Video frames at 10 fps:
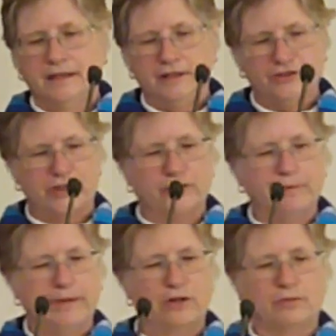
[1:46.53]
He shared
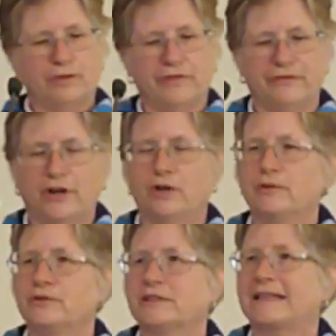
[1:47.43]
the parable of the
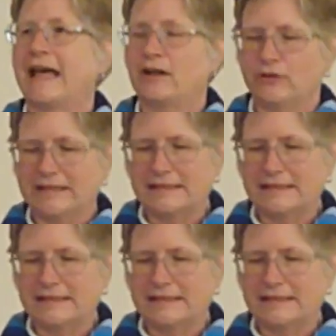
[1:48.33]
farmer scattering